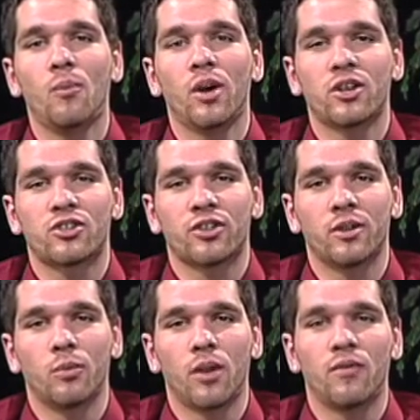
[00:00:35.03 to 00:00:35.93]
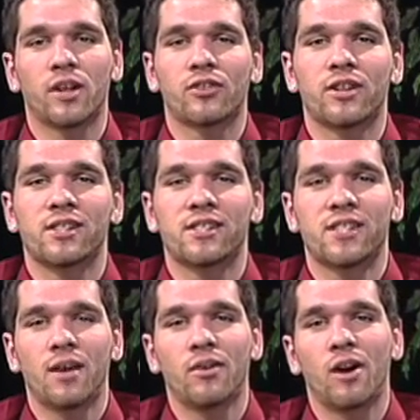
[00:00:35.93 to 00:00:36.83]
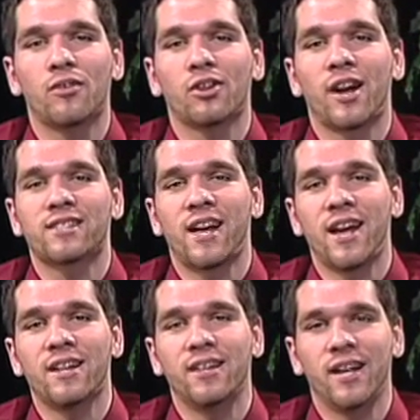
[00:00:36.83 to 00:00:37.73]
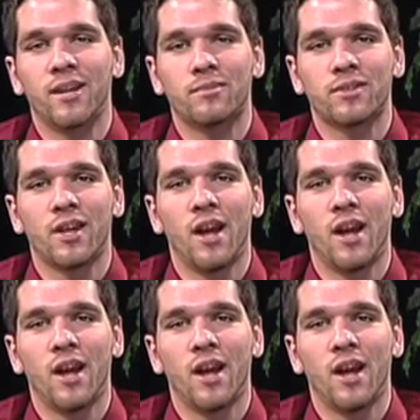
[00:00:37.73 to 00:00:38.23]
winning streak with victories in seven of their last eight games.